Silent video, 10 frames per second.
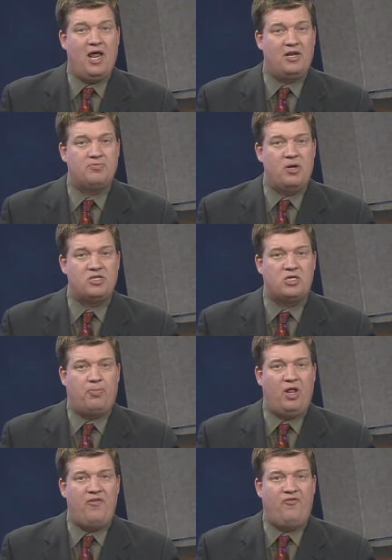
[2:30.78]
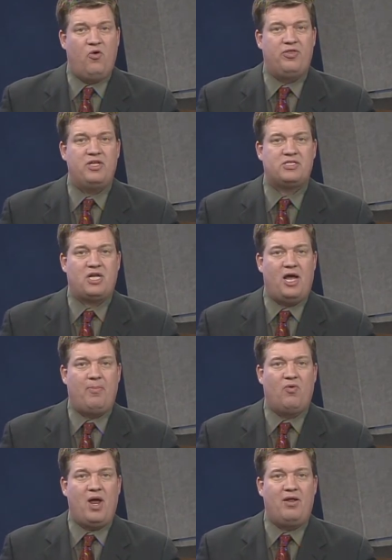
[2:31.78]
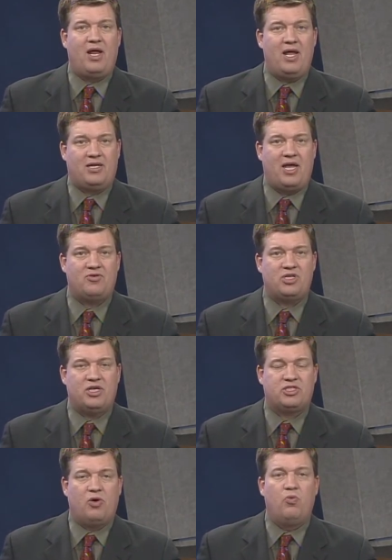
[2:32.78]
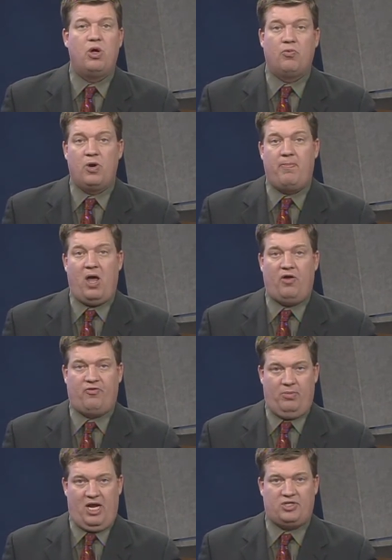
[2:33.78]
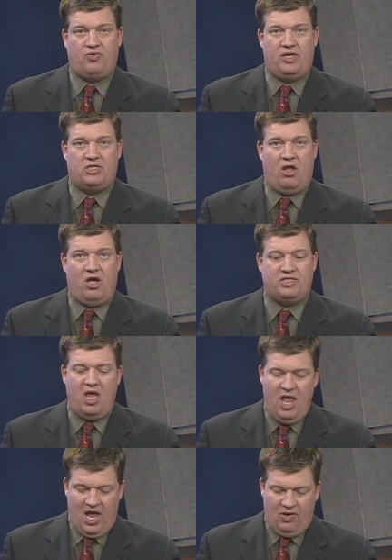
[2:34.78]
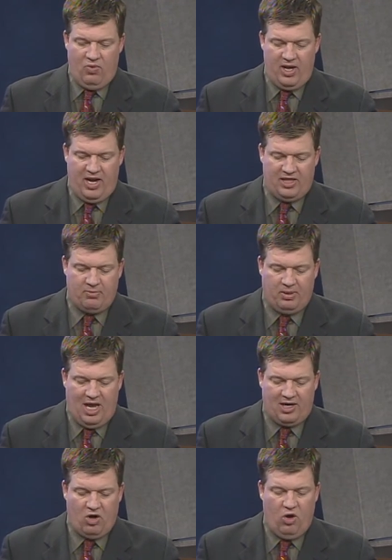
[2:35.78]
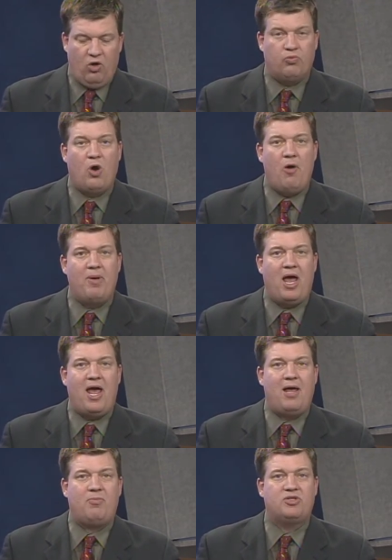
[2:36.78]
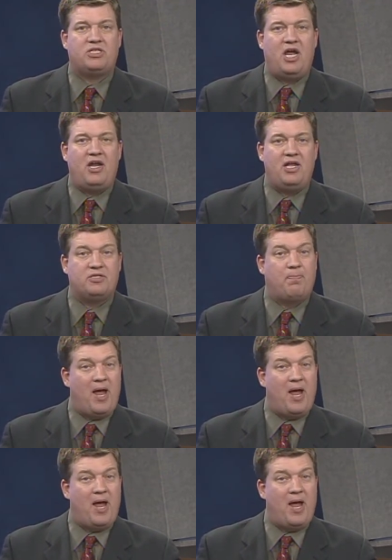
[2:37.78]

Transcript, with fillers: Not as much to play for this time around. Edcouch-Elsa will rebound from last week's loss and win at the Black Hole. Roma at Mercedes.